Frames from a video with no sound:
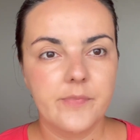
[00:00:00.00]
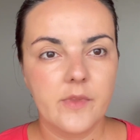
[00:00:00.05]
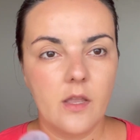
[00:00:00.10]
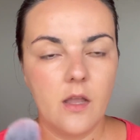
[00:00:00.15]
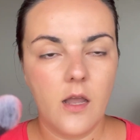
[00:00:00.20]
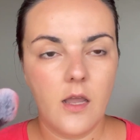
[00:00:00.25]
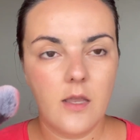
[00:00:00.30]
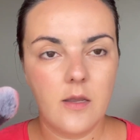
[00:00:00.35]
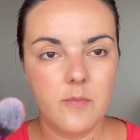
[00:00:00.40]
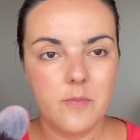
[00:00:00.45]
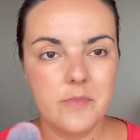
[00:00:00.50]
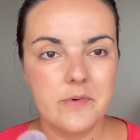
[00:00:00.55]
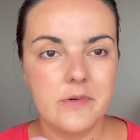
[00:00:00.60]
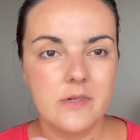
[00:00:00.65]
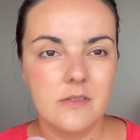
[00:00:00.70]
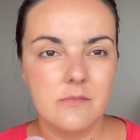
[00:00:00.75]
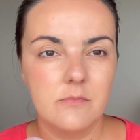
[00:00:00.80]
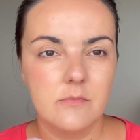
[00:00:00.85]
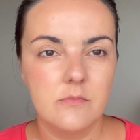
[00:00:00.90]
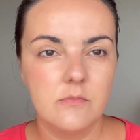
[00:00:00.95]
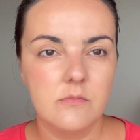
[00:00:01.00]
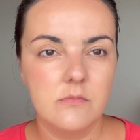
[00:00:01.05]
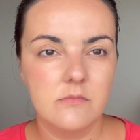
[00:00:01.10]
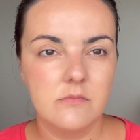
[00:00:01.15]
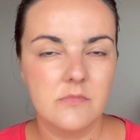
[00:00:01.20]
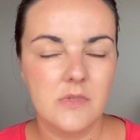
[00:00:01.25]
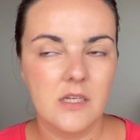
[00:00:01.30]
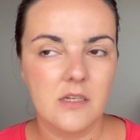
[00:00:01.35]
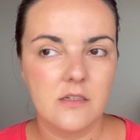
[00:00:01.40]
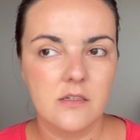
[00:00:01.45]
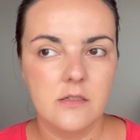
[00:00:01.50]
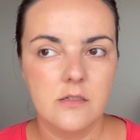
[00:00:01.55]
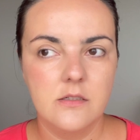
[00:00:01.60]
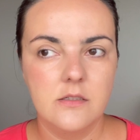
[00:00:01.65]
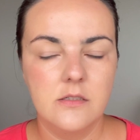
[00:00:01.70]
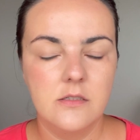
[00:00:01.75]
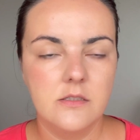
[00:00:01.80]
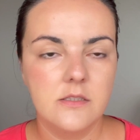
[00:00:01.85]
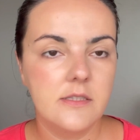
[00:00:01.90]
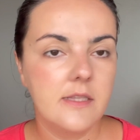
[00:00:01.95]
I am like
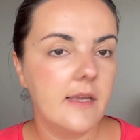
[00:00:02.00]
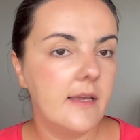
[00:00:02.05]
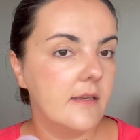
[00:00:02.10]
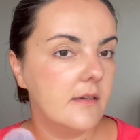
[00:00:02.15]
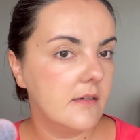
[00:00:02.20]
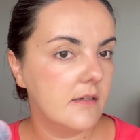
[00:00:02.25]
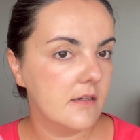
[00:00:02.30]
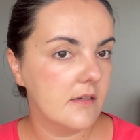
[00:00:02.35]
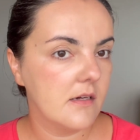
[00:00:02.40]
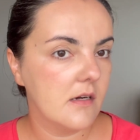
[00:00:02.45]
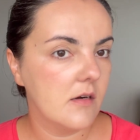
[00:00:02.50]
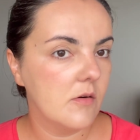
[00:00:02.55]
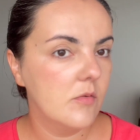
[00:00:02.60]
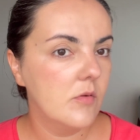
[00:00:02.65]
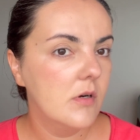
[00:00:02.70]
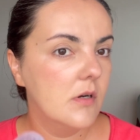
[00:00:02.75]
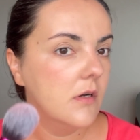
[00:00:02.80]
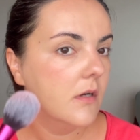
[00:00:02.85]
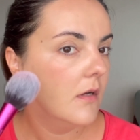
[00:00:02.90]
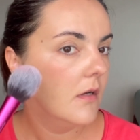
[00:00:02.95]
10 now,